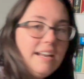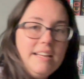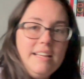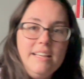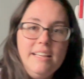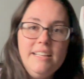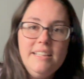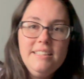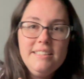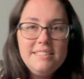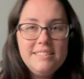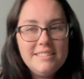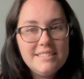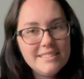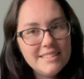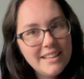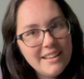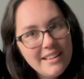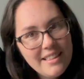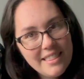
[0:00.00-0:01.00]

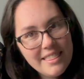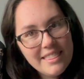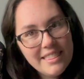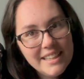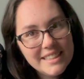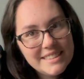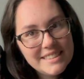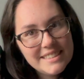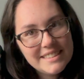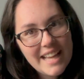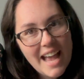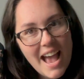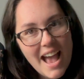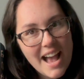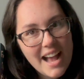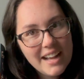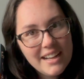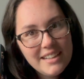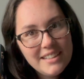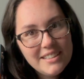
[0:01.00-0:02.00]
is the
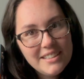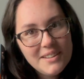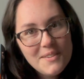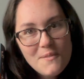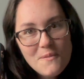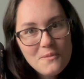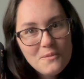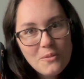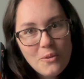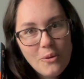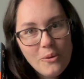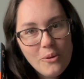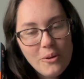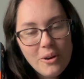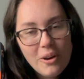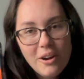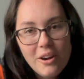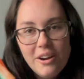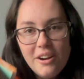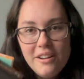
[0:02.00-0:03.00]
stack
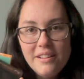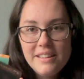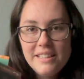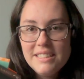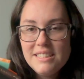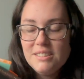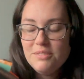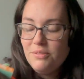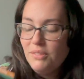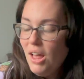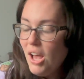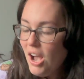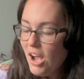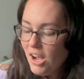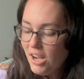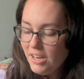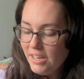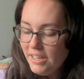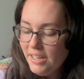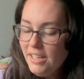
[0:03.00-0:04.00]
for this
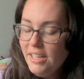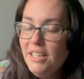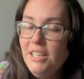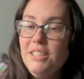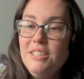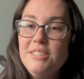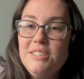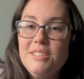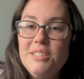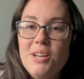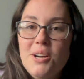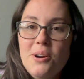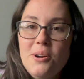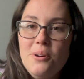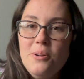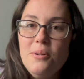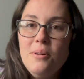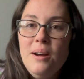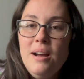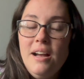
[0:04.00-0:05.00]
vlog.
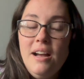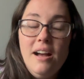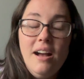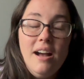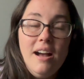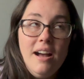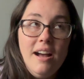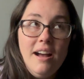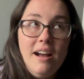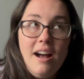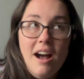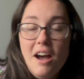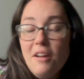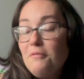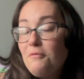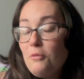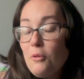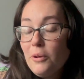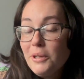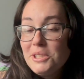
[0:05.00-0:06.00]
So
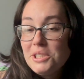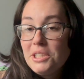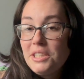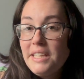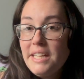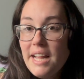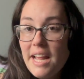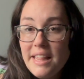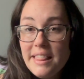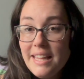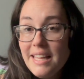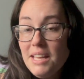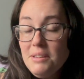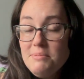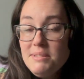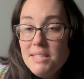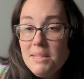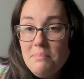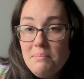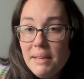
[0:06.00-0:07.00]
unfortunately, I think it
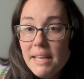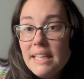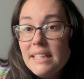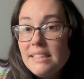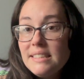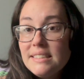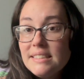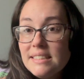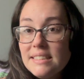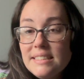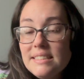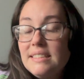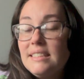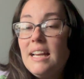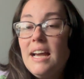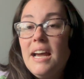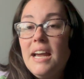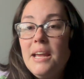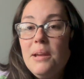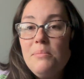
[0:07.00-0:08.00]
was a miss this
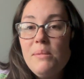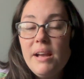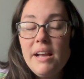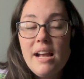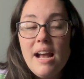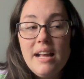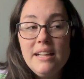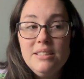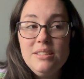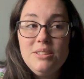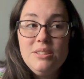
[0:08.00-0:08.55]
time. I got